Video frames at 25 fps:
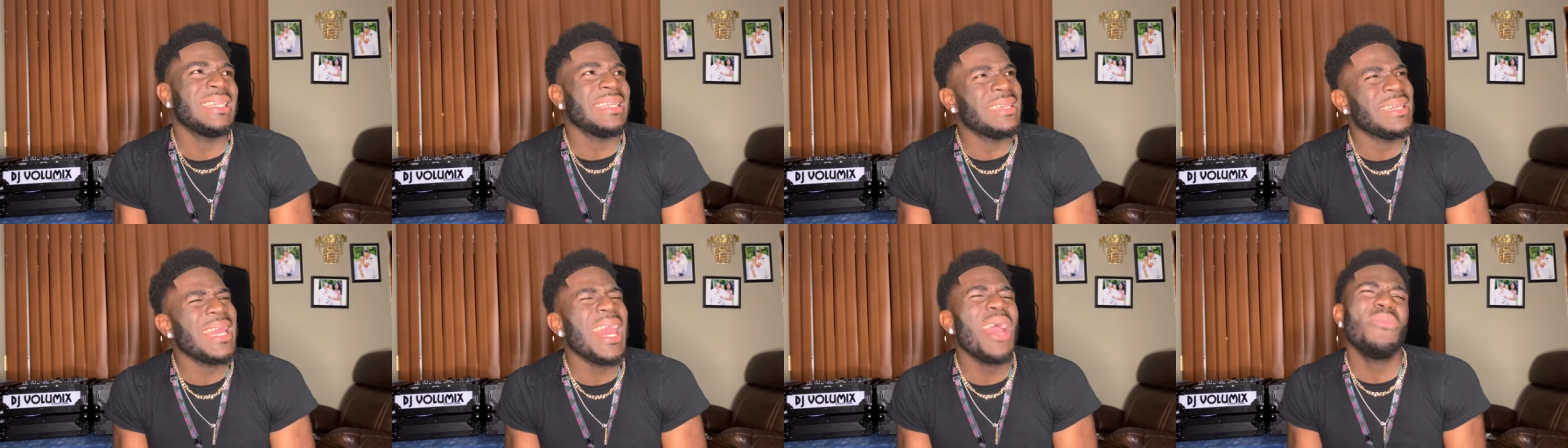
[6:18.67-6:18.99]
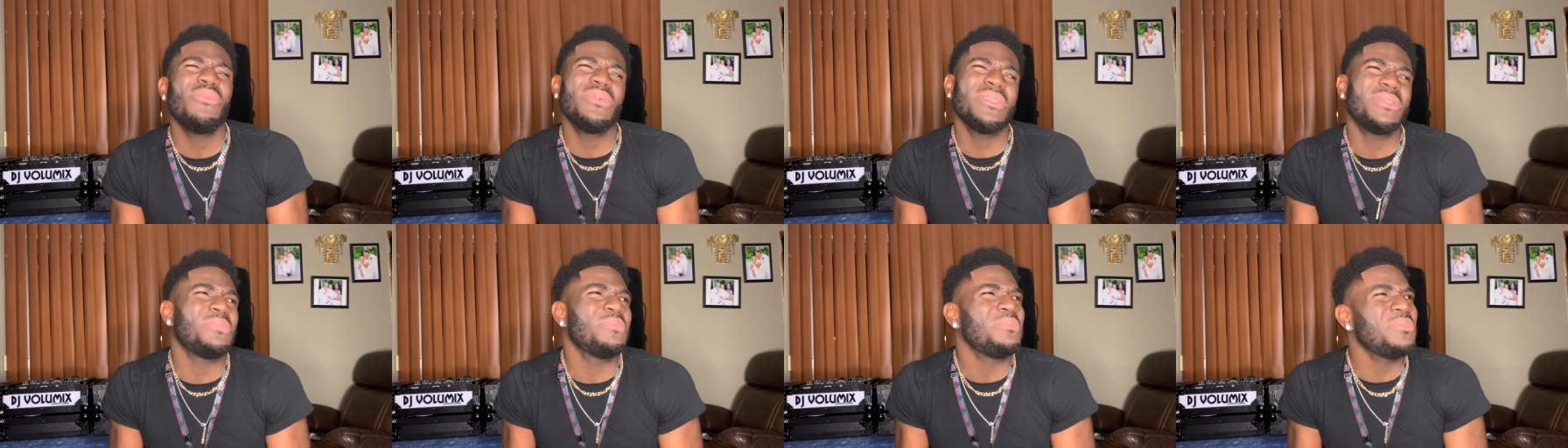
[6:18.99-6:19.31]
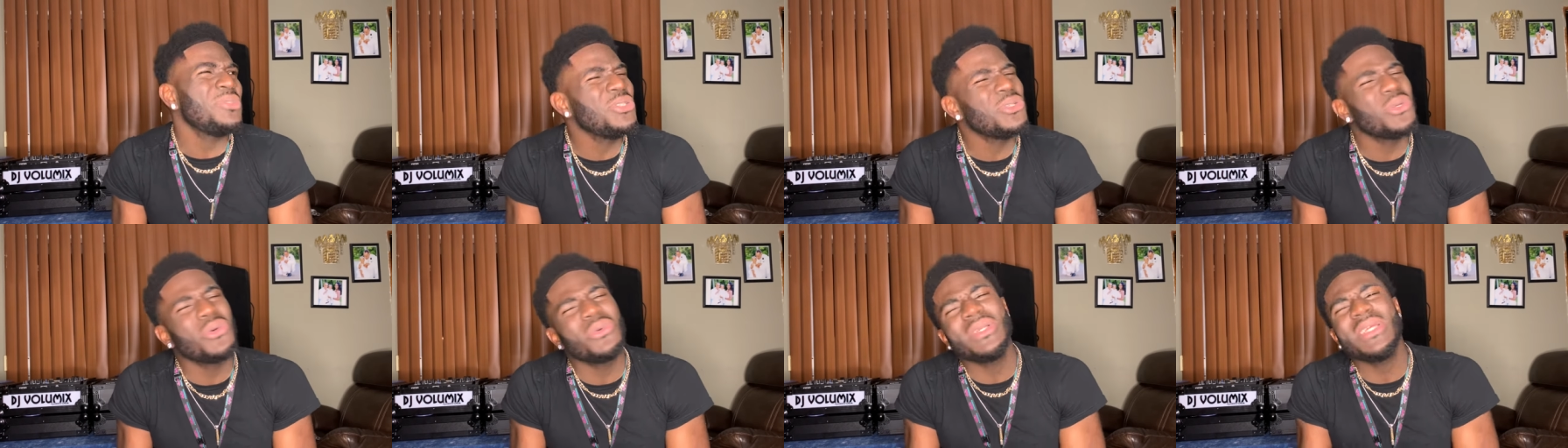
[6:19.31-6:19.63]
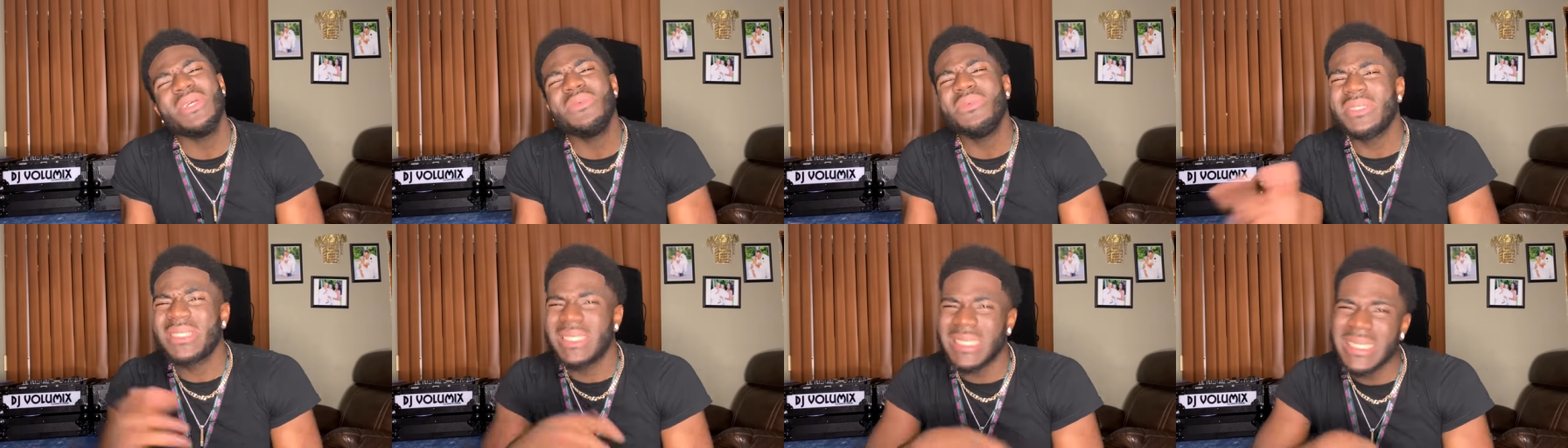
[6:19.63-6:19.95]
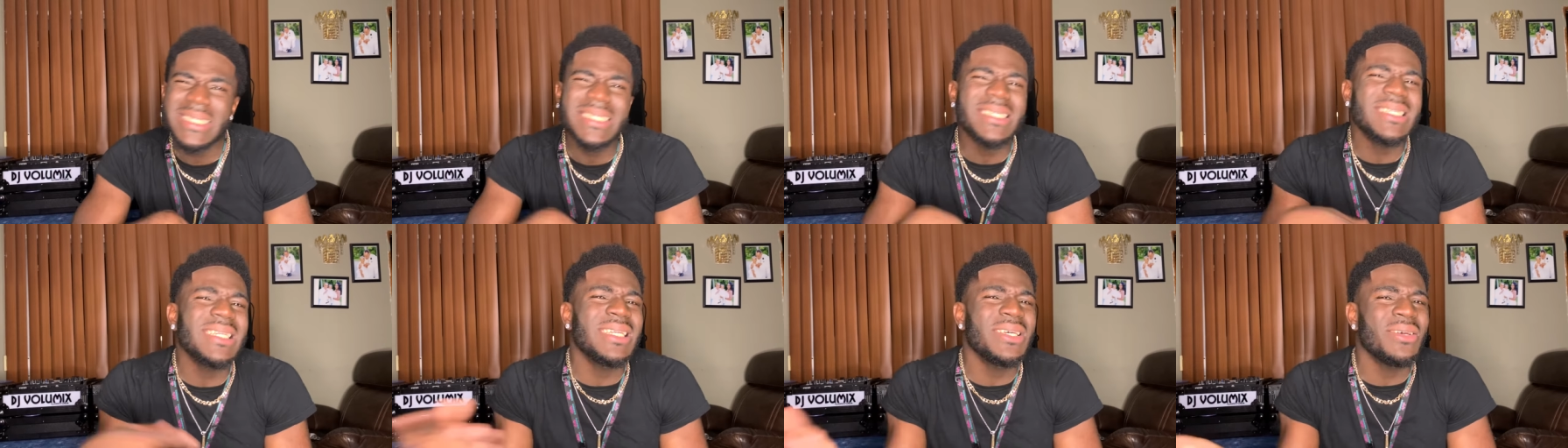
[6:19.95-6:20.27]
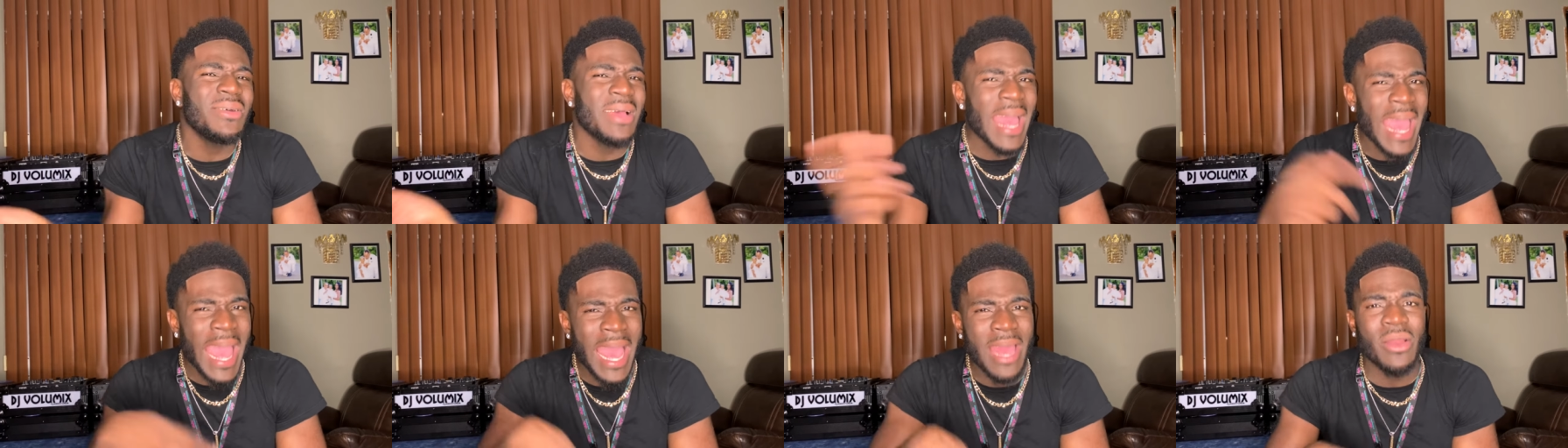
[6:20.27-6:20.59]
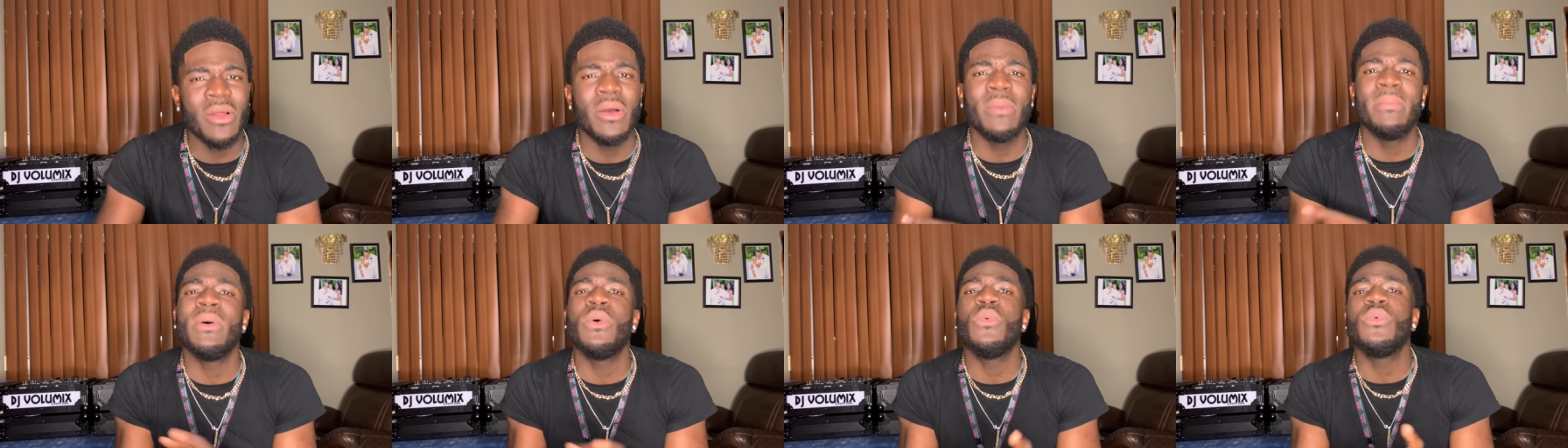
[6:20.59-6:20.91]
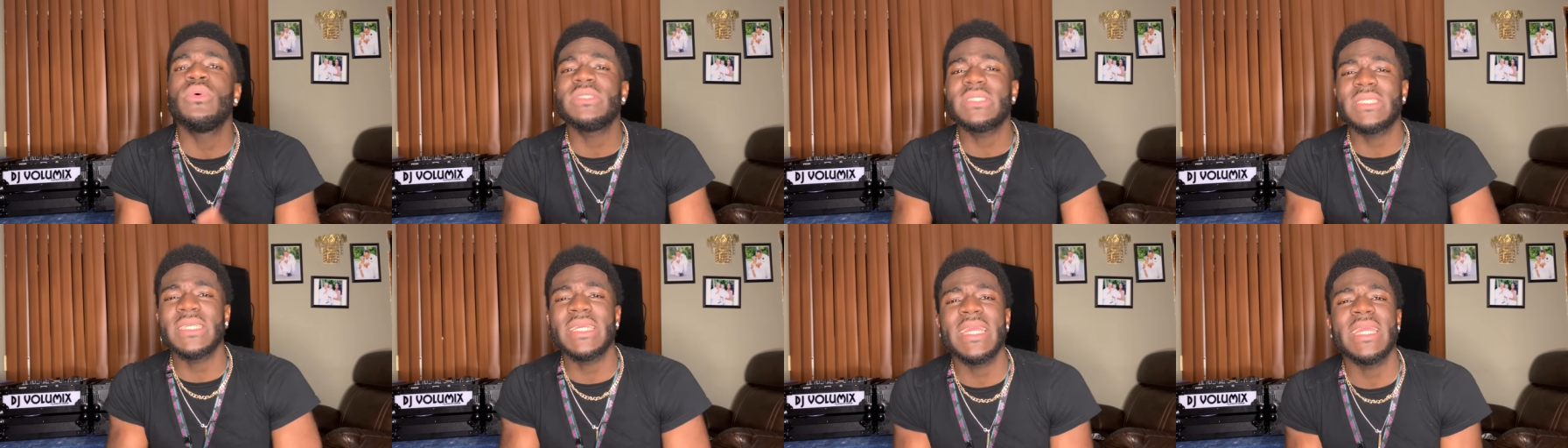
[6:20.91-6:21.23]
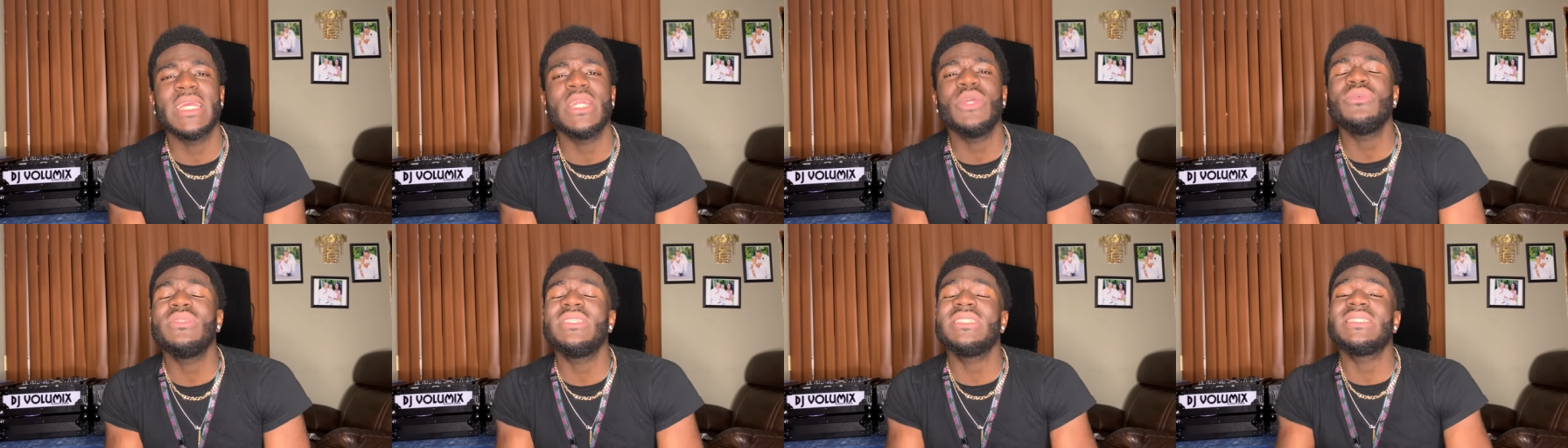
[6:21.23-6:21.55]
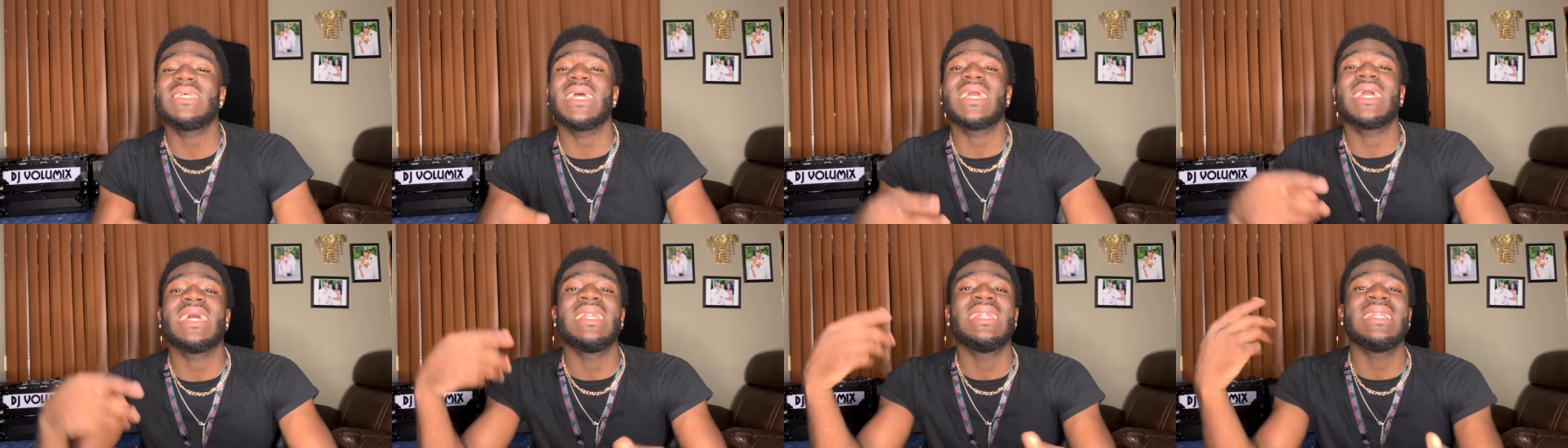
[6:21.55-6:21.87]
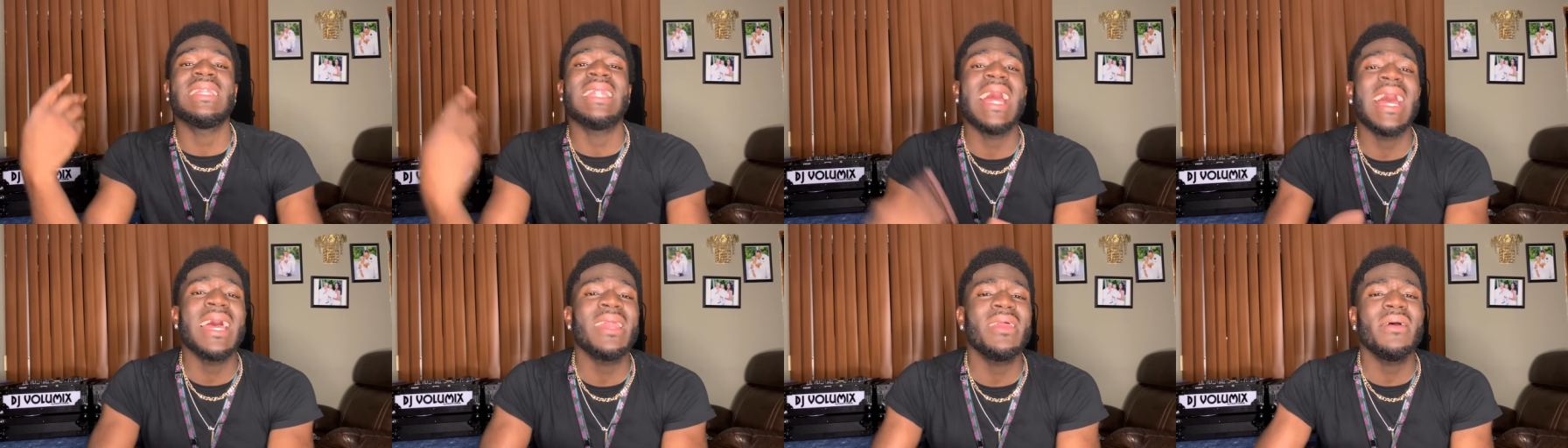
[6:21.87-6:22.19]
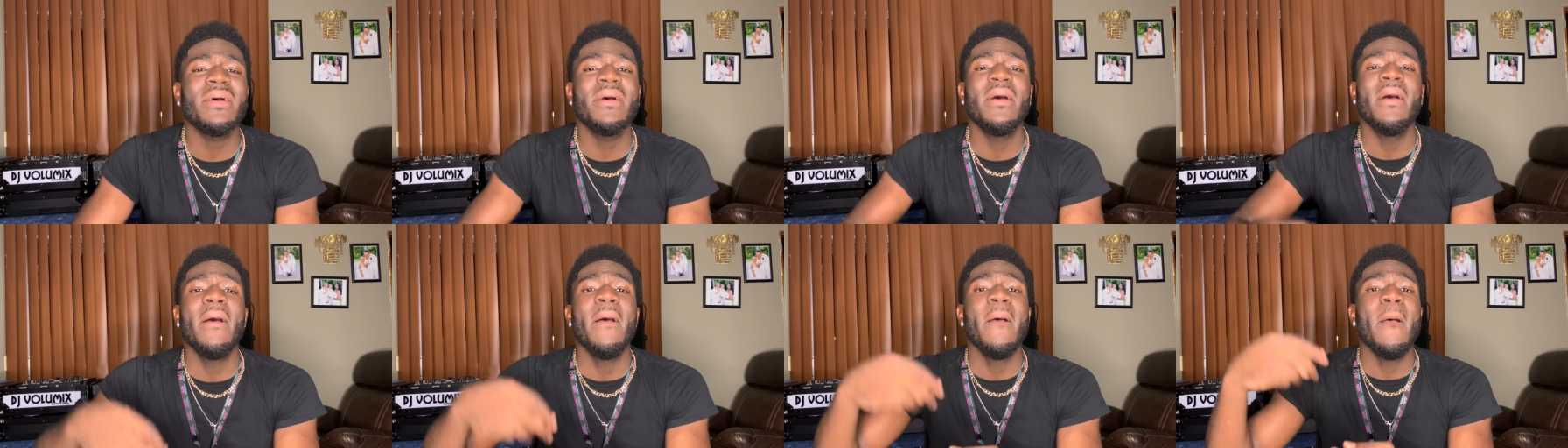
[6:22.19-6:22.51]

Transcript: that was, you know, it's a little add on, but once again, it was just like a lot of